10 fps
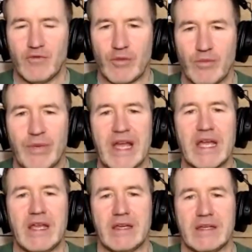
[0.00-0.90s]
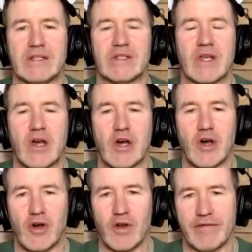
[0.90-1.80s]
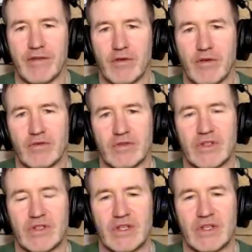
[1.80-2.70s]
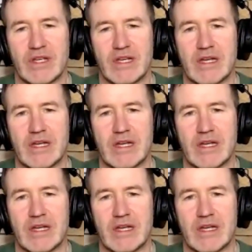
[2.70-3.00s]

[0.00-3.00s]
rudbeckias, all of those